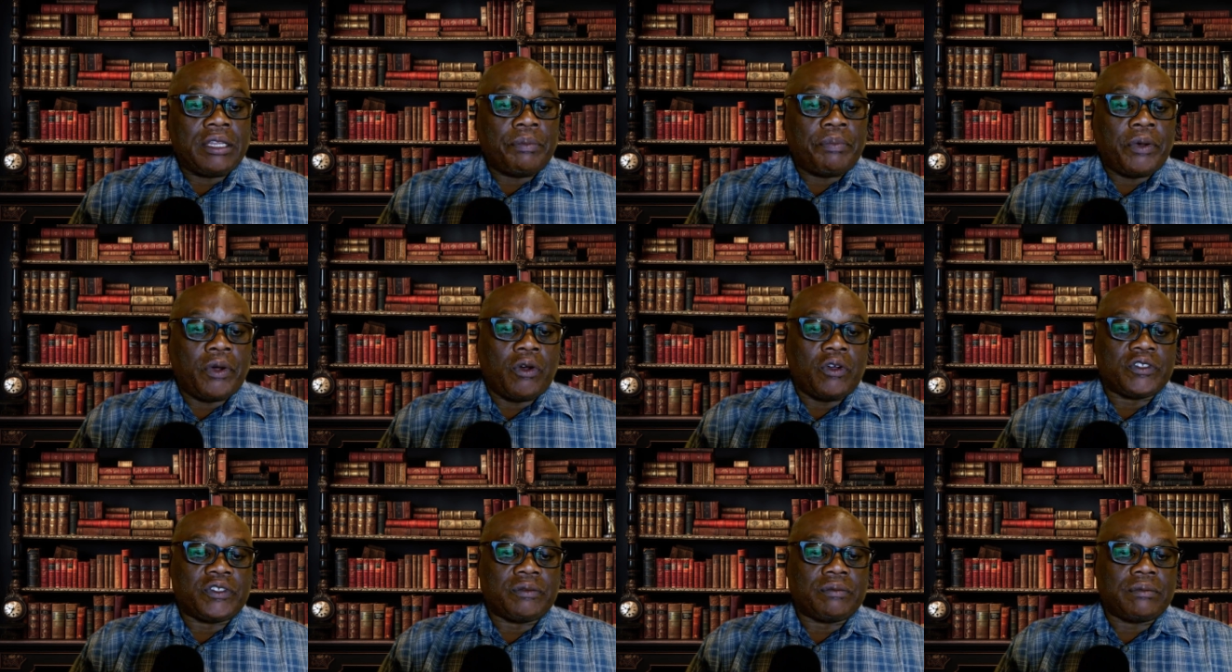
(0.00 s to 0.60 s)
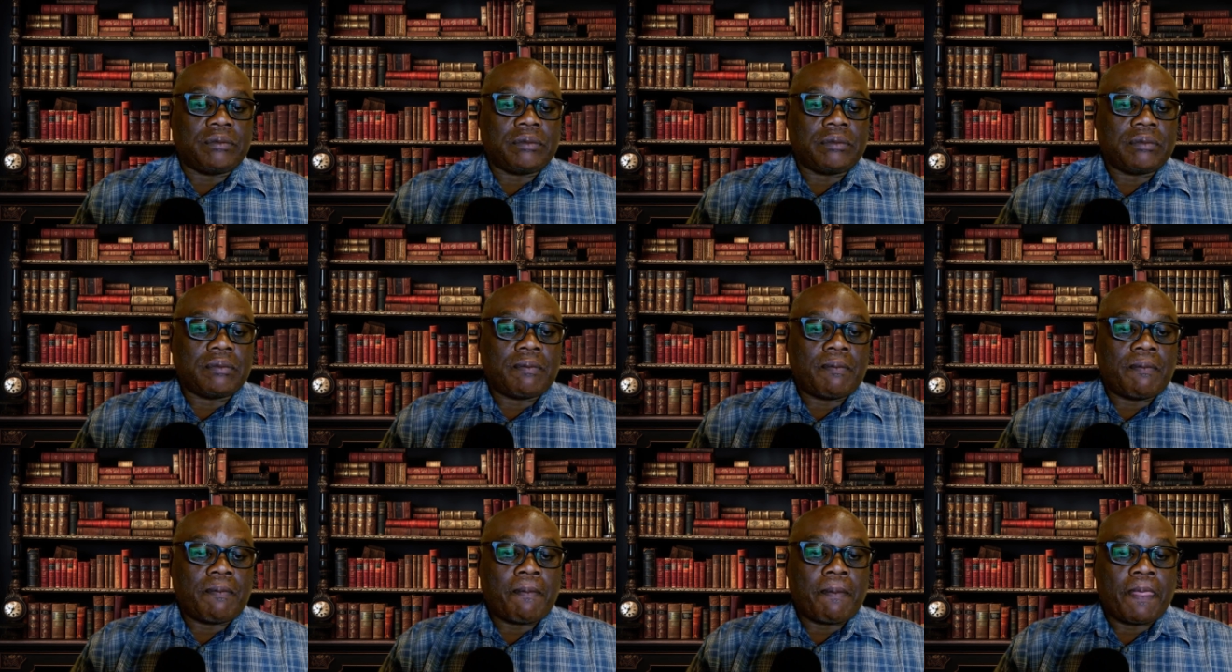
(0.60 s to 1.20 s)
person
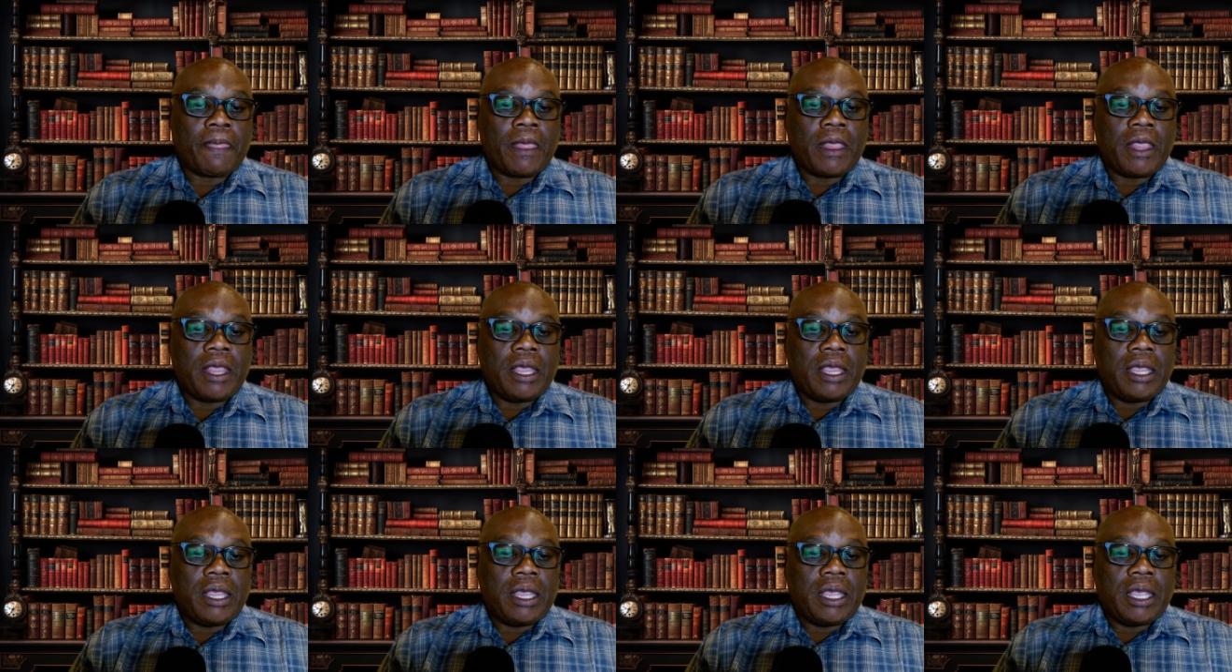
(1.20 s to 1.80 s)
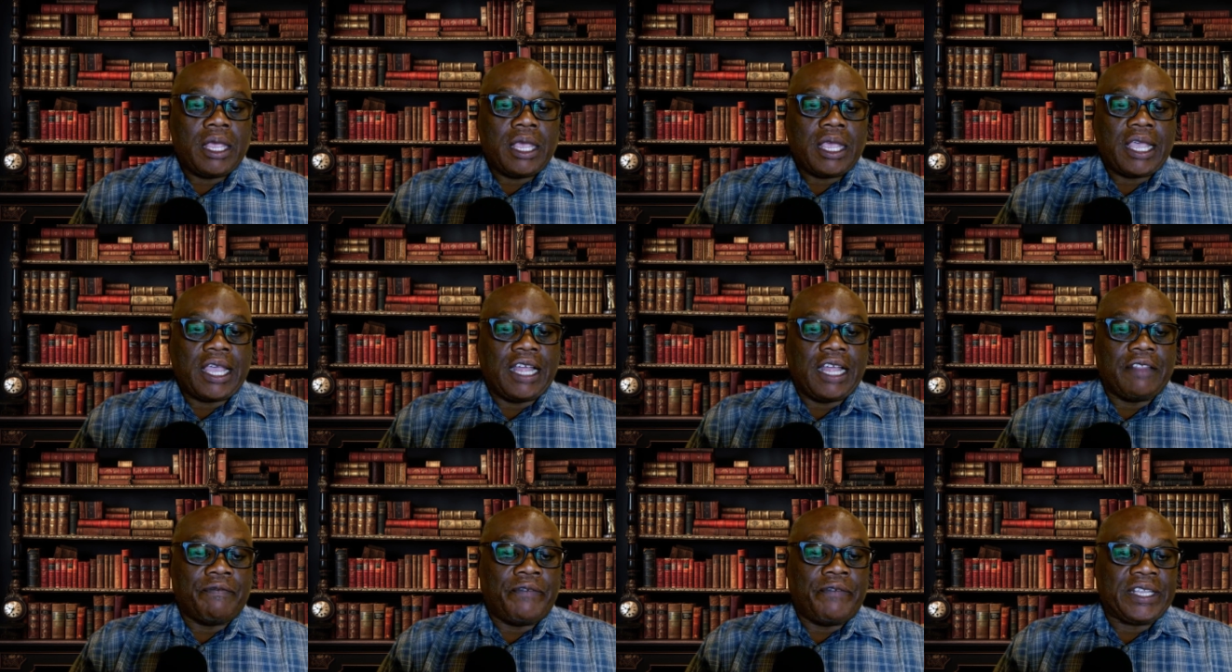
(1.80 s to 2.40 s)

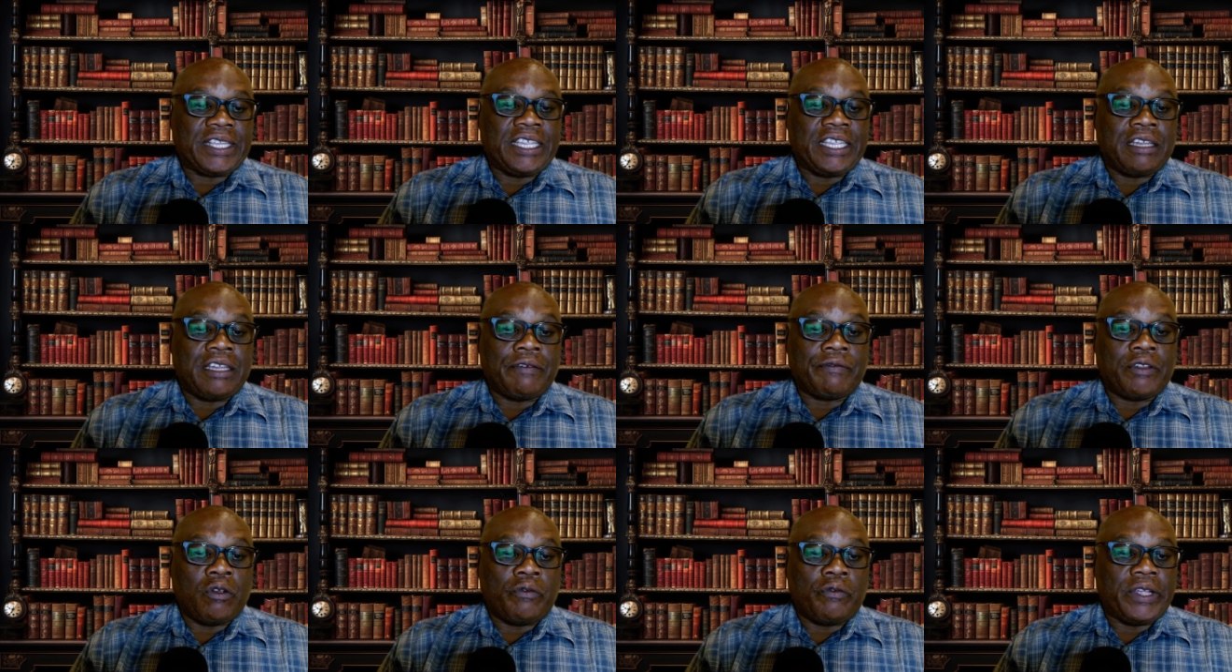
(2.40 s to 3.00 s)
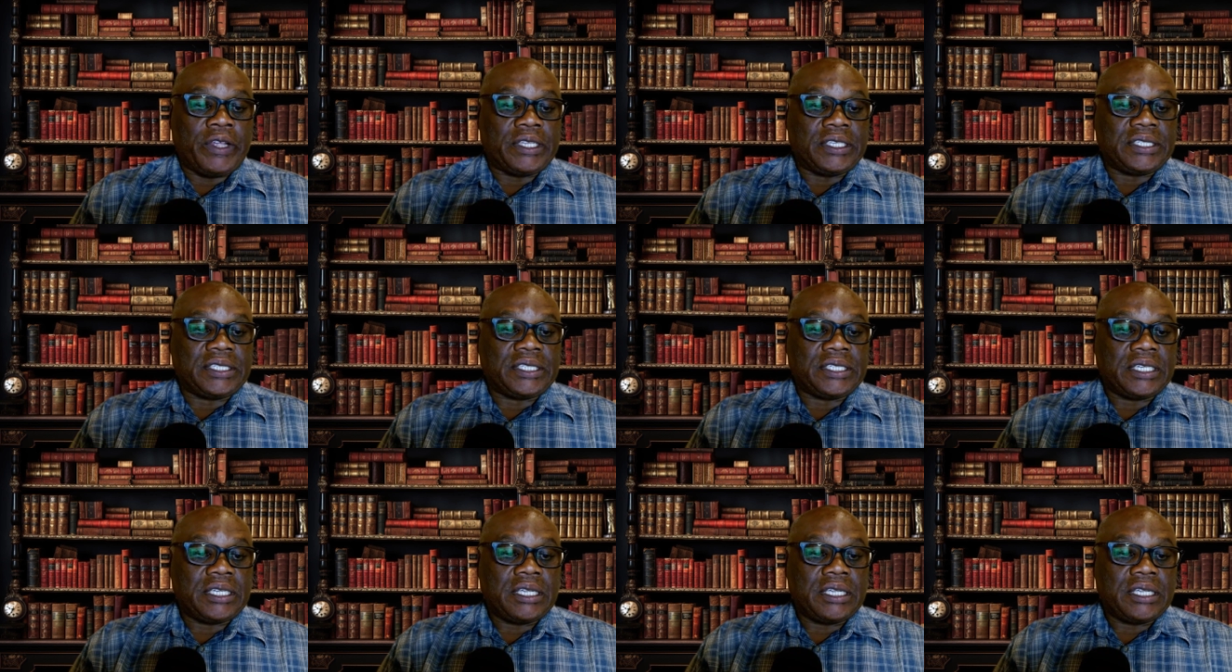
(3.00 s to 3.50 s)
convicted of the offense